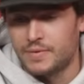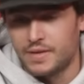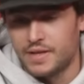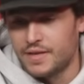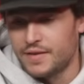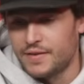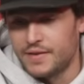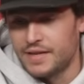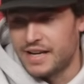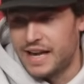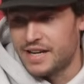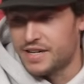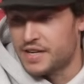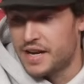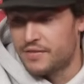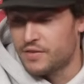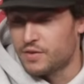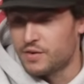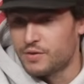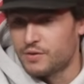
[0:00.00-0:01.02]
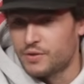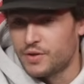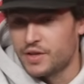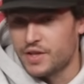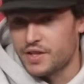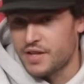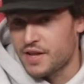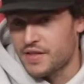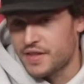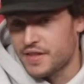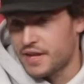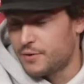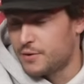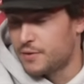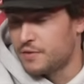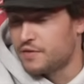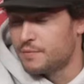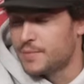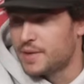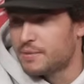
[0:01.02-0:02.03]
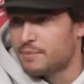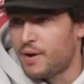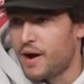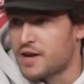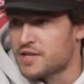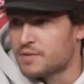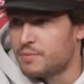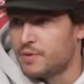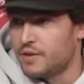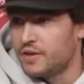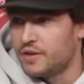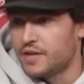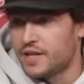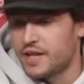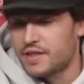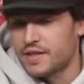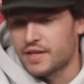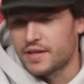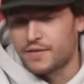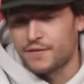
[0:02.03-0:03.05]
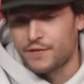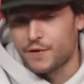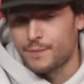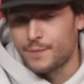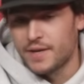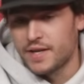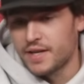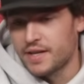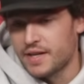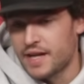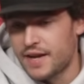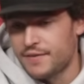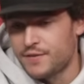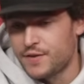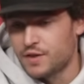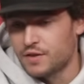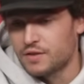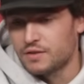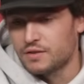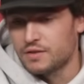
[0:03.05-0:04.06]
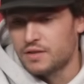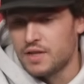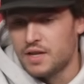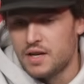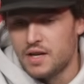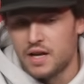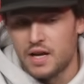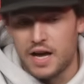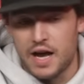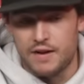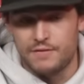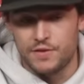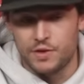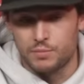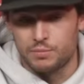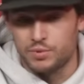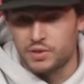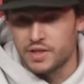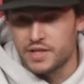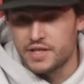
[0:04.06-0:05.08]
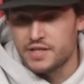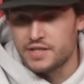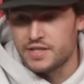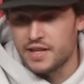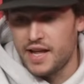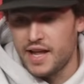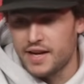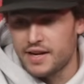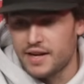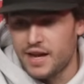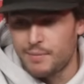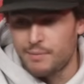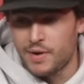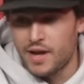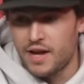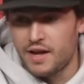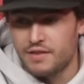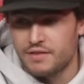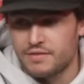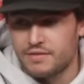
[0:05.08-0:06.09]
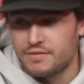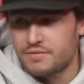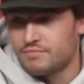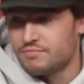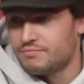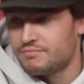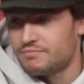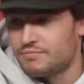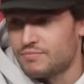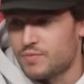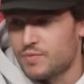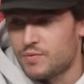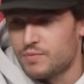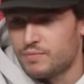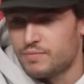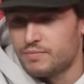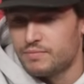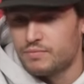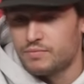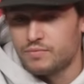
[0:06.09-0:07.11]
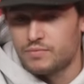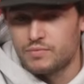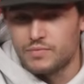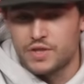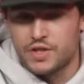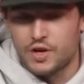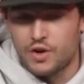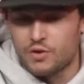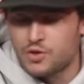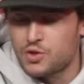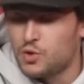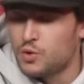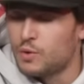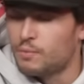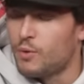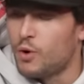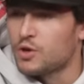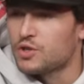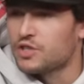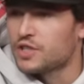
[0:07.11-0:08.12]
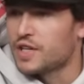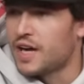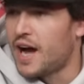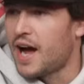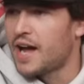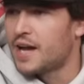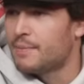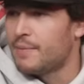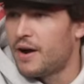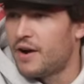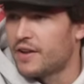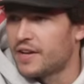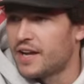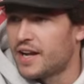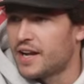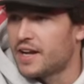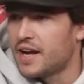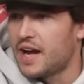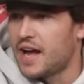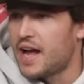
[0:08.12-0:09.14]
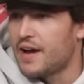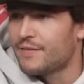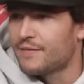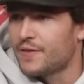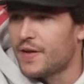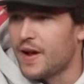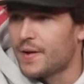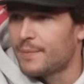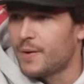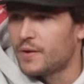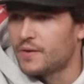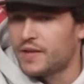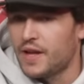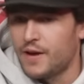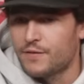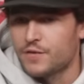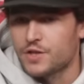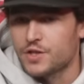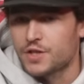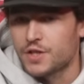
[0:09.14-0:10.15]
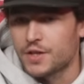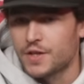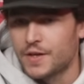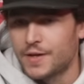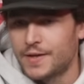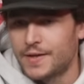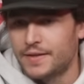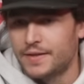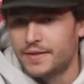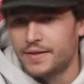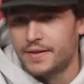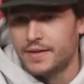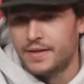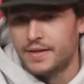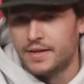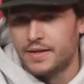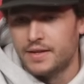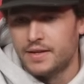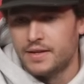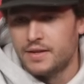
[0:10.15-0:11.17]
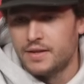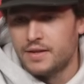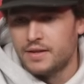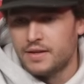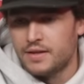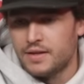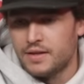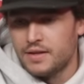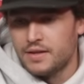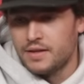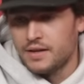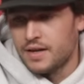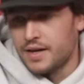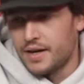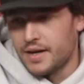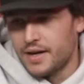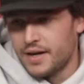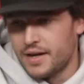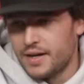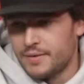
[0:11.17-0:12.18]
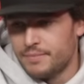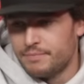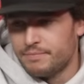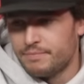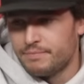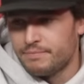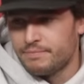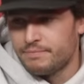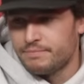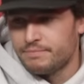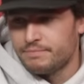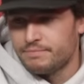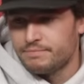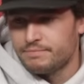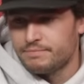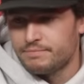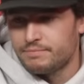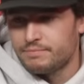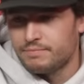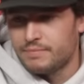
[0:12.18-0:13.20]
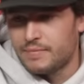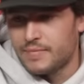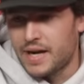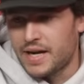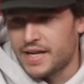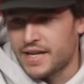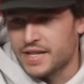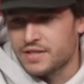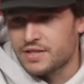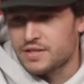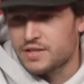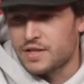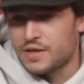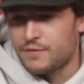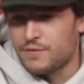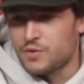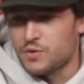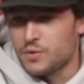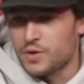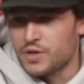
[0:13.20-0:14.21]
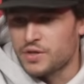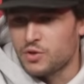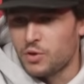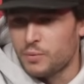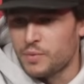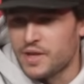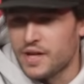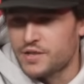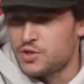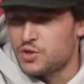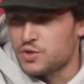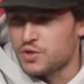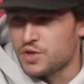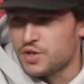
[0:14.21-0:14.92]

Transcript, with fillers: and I never really thought that that would even be a possibility. I think for me, I feel, I feel pleased that I'm not, you know, too emotionally high about it. I, I have thought about that for sure, and um, I guess if you would have told me that two